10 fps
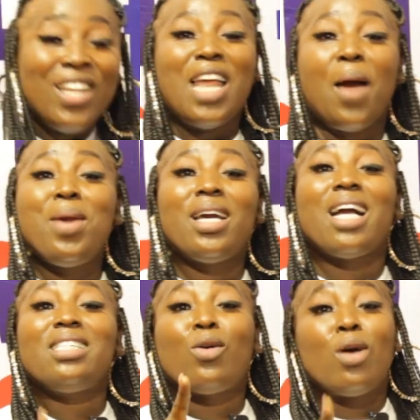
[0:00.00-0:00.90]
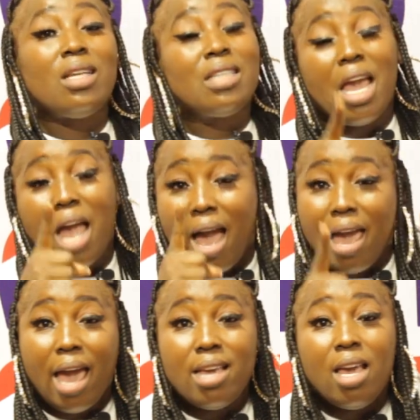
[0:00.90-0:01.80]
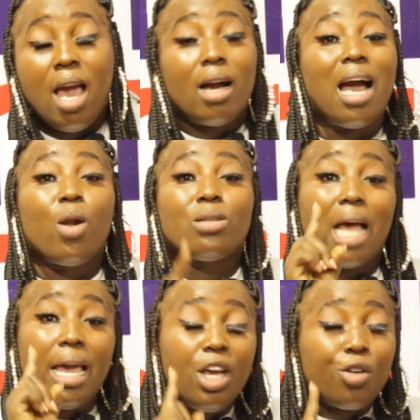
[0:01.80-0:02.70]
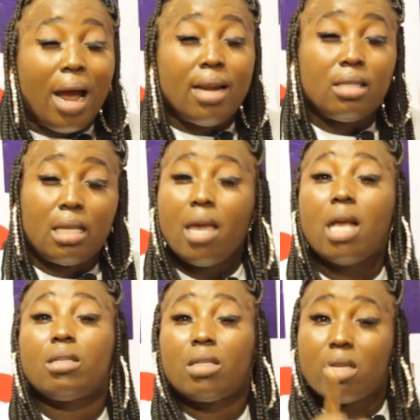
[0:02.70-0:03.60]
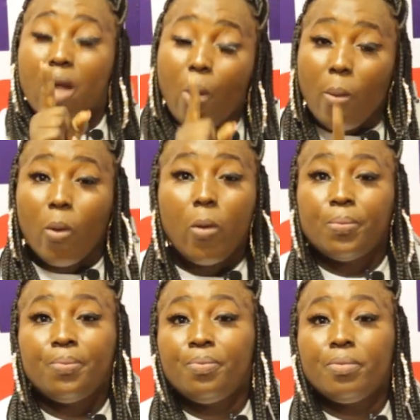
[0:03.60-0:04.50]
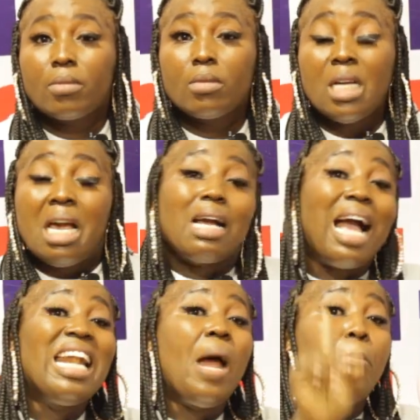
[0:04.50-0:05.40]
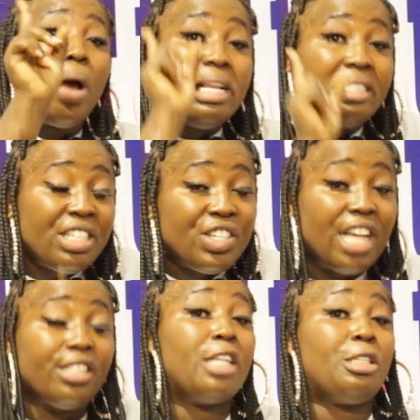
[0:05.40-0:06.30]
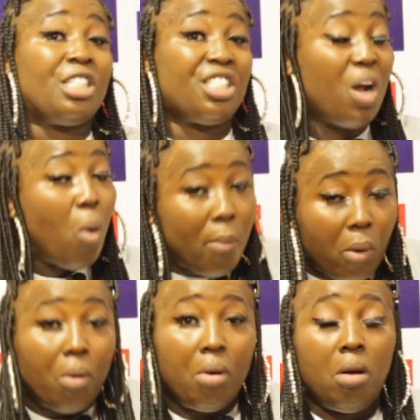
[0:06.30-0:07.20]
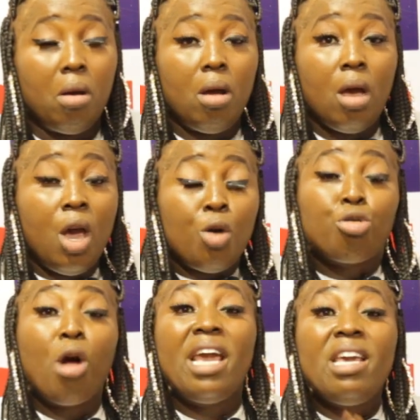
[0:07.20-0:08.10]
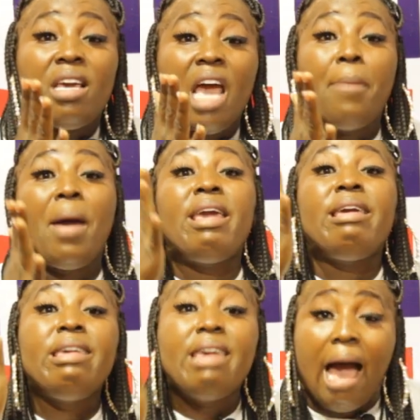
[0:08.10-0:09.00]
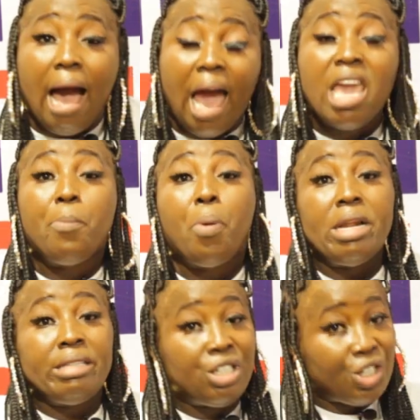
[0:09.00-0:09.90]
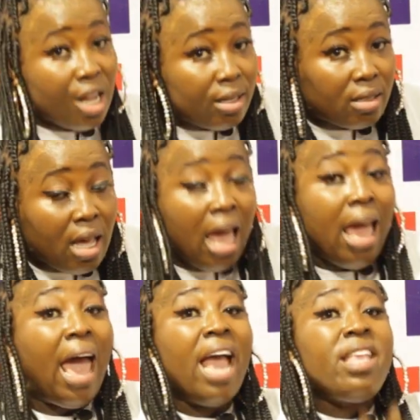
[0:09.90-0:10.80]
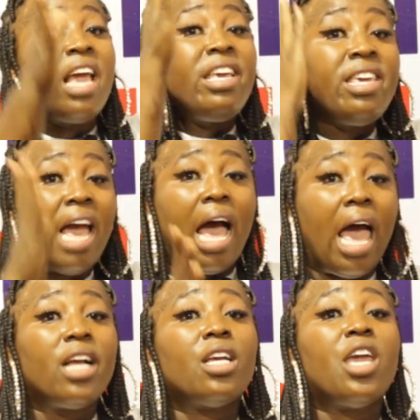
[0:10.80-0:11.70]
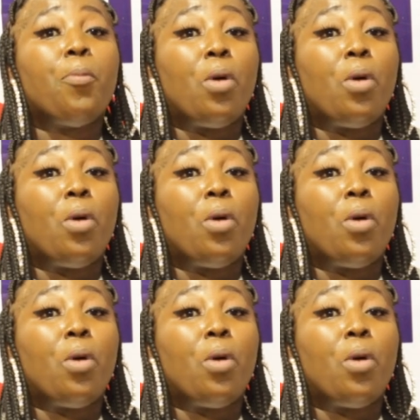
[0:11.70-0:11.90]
Then I can't call it, I Carlos Ahinkrah, say, yes, sir, or more. Ghana politicians, yes, sir, or more. Kroi ebey ya aye politicians enye ya aye